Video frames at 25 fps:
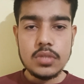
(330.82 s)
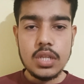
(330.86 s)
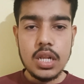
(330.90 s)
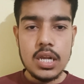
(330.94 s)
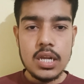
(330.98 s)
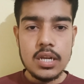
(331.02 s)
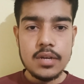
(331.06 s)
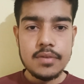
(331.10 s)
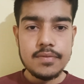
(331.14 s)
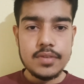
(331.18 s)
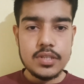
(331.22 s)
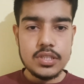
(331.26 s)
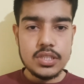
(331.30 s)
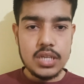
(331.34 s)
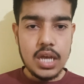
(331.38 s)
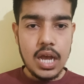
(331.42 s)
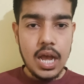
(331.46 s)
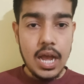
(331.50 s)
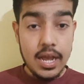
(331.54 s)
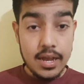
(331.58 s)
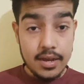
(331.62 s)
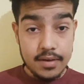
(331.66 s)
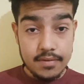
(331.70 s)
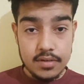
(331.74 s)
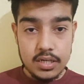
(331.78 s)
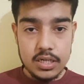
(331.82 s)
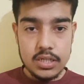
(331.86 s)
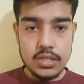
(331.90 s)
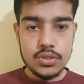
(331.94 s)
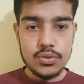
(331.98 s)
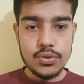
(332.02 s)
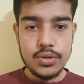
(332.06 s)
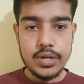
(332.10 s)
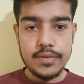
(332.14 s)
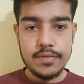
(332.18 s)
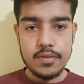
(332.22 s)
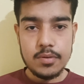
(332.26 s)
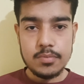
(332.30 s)
and which I have learned
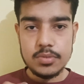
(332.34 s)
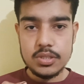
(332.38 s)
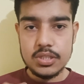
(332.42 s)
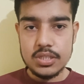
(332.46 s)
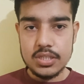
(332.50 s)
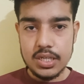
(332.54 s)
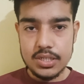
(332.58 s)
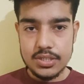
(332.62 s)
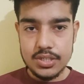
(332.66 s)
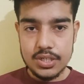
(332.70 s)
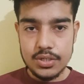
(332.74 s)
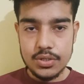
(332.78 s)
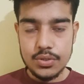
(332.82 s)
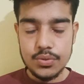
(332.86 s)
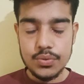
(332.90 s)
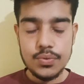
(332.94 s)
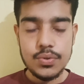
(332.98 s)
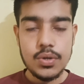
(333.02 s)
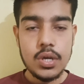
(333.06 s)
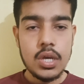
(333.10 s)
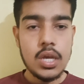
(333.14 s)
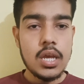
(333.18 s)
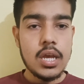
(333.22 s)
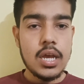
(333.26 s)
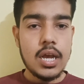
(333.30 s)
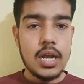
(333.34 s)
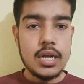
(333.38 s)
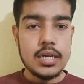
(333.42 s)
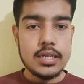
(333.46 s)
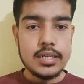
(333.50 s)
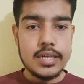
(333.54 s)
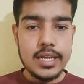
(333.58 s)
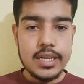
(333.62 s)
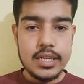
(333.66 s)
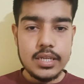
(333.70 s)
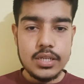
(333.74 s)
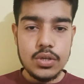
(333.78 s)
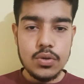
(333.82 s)
today from this session too. I'll
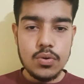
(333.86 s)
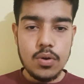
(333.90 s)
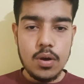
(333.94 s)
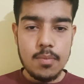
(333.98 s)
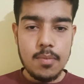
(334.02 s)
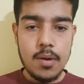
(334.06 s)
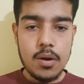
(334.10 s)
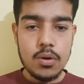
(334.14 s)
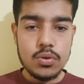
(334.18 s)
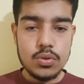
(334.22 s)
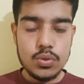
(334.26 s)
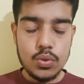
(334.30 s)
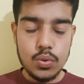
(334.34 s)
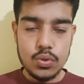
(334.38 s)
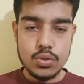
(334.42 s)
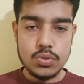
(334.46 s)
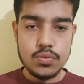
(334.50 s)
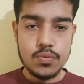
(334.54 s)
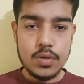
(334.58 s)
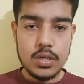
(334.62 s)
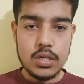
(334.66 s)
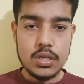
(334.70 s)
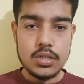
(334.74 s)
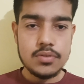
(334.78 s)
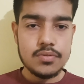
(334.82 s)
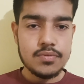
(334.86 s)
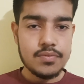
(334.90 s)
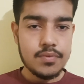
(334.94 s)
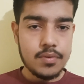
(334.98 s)
tell you about those words.